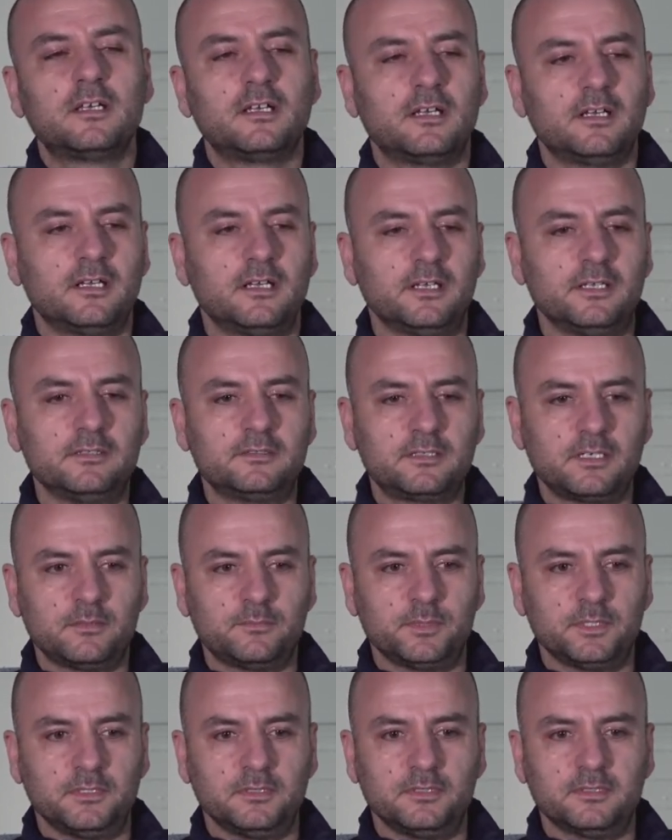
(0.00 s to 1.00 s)
uh,
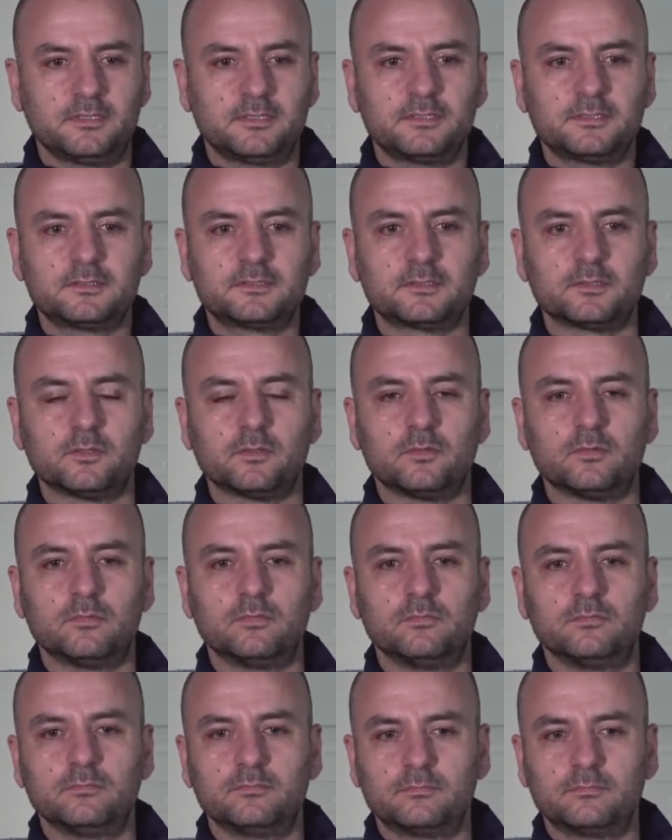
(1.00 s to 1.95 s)
interpreter. So